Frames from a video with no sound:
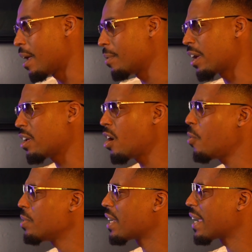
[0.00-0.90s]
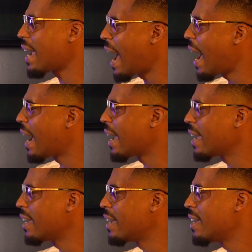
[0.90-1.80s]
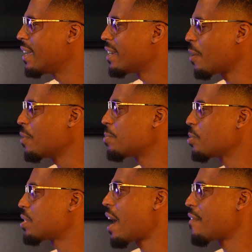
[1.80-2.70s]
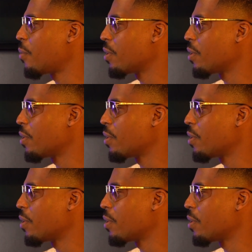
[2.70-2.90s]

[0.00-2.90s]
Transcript: And they were like, yo, it was a guy that we were supposed to have at